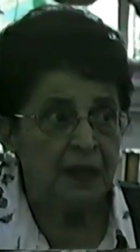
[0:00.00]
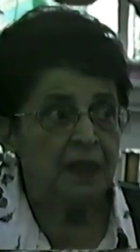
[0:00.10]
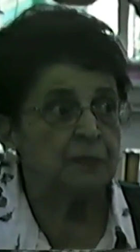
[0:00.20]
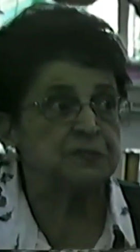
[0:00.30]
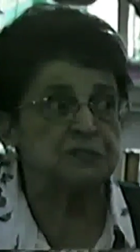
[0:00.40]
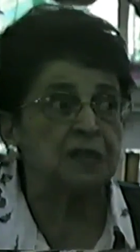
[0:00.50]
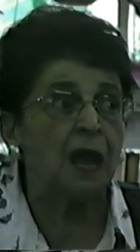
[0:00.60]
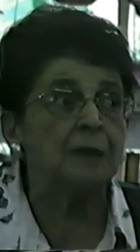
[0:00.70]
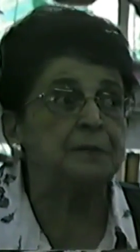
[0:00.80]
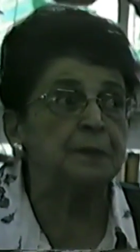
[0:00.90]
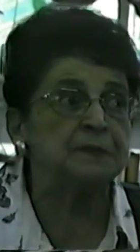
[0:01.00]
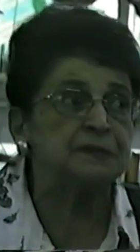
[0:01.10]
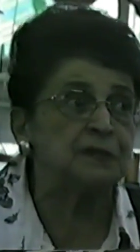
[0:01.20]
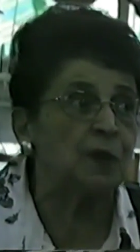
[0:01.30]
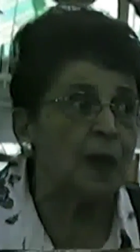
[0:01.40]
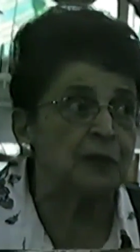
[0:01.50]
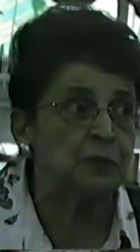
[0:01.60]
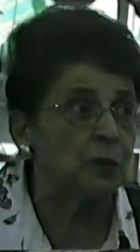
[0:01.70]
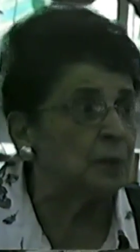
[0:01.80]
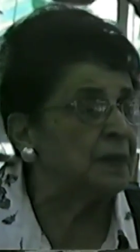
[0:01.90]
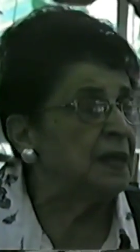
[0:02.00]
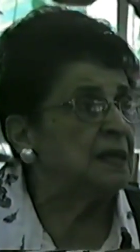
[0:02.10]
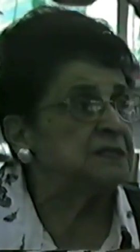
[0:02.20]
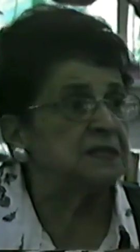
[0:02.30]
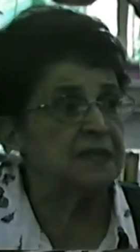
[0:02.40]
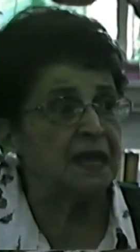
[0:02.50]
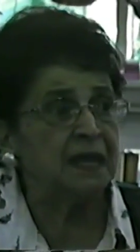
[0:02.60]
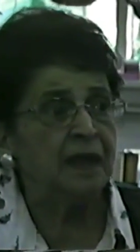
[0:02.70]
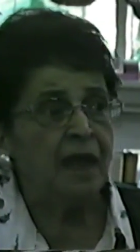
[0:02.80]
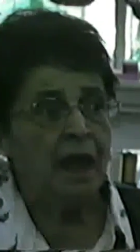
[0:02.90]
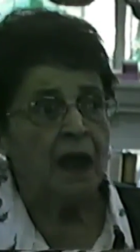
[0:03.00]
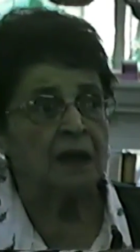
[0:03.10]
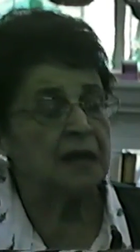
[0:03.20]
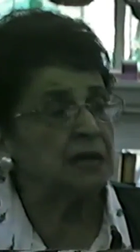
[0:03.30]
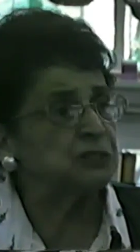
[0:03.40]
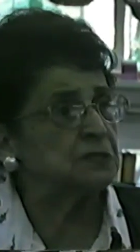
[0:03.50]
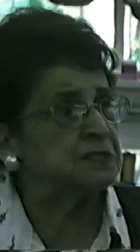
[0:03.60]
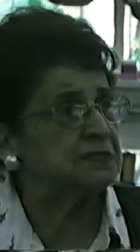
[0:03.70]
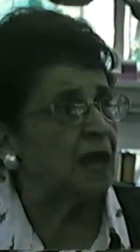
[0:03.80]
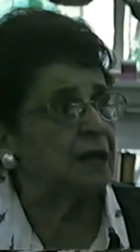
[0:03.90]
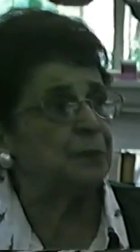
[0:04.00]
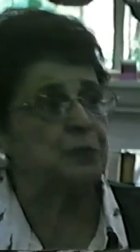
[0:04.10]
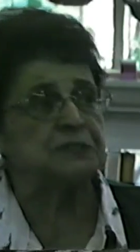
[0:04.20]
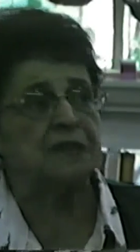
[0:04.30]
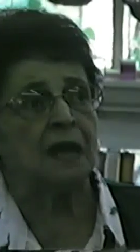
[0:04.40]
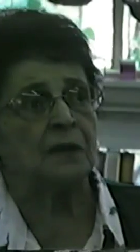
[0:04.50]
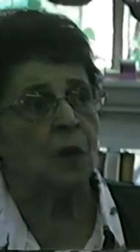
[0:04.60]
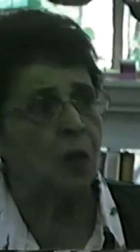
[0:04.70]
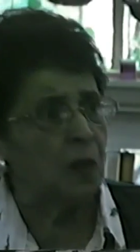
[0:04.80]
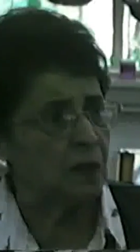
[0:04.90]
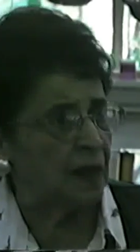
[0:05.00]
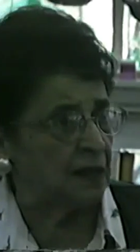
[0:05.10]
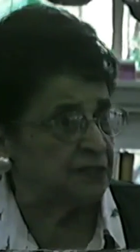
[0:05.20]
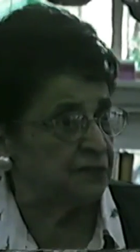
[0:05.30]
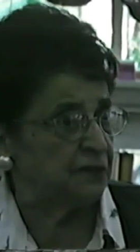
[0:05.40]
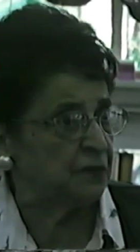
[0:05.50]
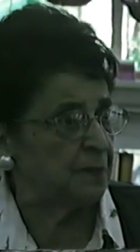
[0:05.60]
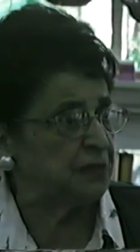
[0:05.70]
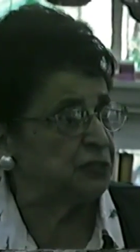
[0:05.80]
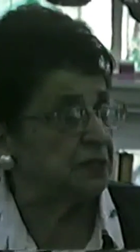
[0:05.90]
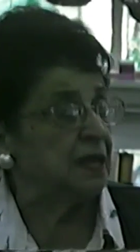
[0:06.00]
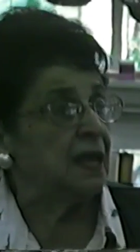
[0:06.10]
There was a time people didn't know how to grow them. Today, our National Society puts out all kinds of information.